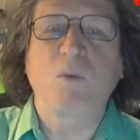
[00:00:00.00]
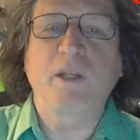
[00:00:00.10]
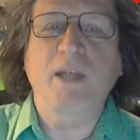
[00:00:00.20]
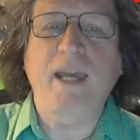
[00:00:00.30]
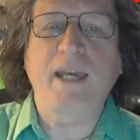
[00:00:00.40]

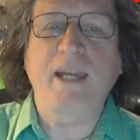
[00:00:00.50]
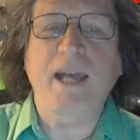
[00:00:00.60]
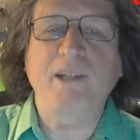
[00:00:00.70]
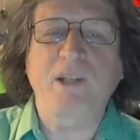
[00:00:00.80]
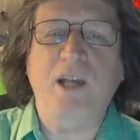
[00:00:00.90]
We take it
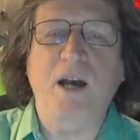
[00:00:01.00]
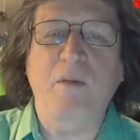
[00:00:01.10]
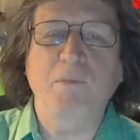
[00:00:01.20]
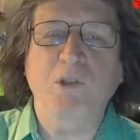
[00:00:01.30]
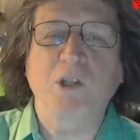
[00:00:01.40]
as it
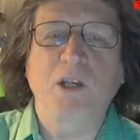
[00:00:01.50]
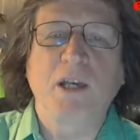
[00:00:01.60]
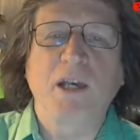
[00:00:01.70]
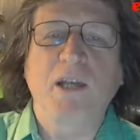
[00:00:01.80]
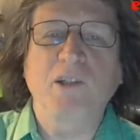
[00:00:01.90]
comes.
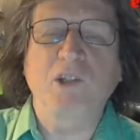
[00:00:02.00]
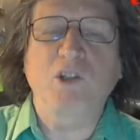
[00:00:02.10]
It's